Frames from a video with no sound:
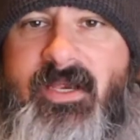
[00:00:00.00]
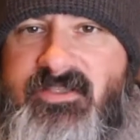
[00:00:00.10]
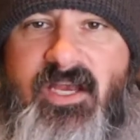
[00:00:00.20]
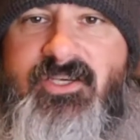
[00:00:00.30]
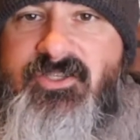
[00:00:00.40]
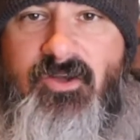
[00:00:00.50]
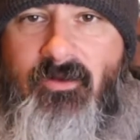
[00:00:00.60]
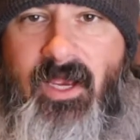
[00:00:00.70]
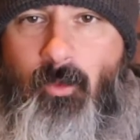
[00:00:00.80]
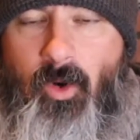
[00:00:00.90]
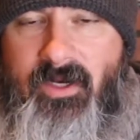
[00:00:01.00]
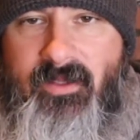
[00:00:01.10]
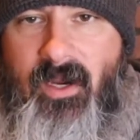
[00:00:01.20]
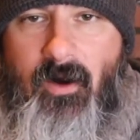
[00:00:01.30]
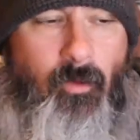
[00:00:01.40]
because I just don't like working
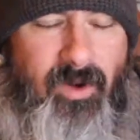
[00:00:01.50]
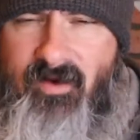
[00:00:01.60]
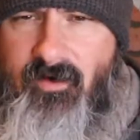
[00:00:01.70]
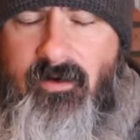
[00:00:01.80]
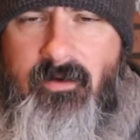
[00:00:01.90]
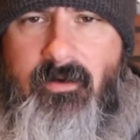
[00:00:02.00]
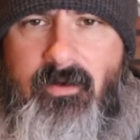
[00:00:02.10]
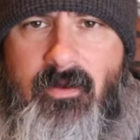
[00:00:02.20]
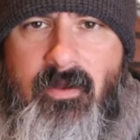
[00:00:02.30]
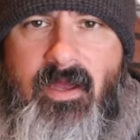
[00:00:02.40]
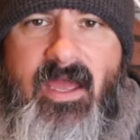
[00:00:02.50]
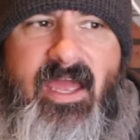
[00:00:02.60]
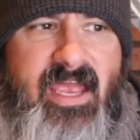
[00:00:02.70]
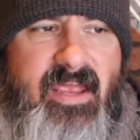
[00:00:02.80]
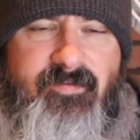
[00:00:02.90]
there, or whatever,
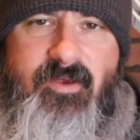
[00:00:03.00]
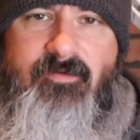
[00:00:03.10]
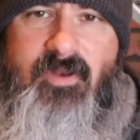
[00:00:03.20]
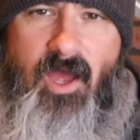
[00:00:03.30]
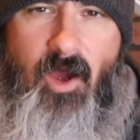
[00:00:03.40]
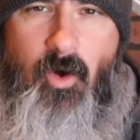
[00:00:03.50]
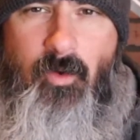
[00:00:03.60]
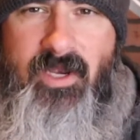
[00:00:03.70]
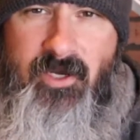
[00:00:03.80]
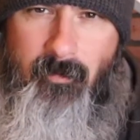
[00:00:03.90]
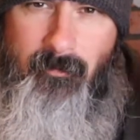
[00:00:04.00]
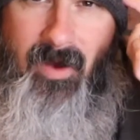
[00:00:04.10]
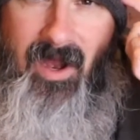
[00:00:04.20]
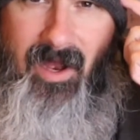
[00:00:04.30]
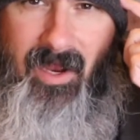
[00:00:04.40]
if you know in your
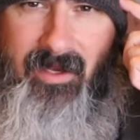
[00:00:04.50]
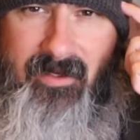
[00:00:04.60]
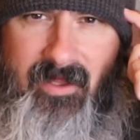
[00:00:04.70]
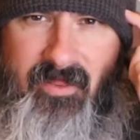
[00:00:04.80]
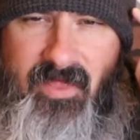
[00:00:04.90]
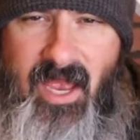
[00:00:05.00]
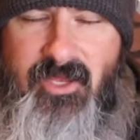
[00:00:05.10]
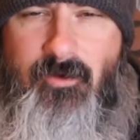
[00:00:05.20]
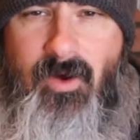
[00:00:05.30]
mind that you